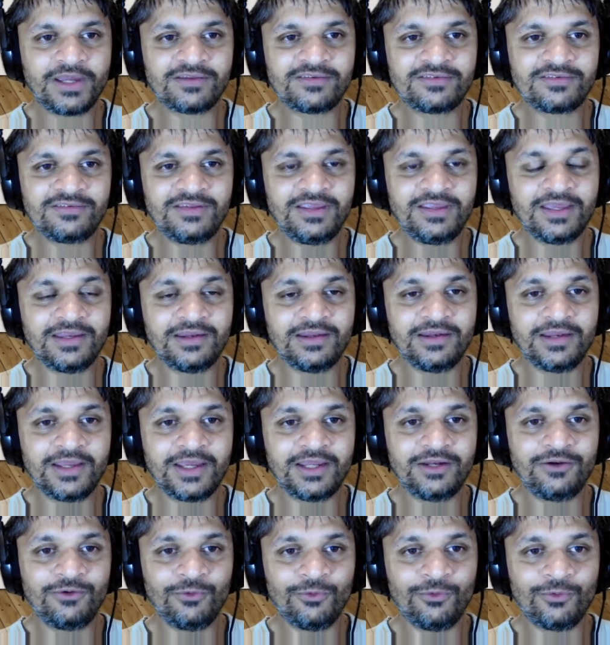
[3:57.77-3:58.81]
C and an
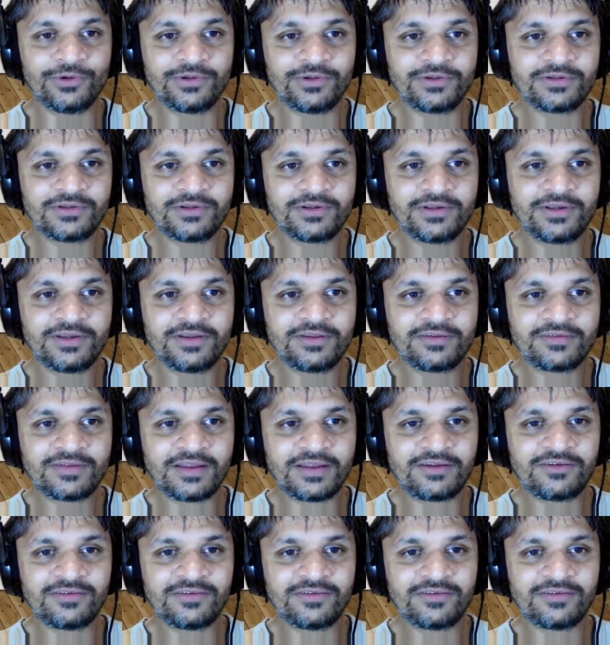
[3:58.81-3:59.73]
n naught such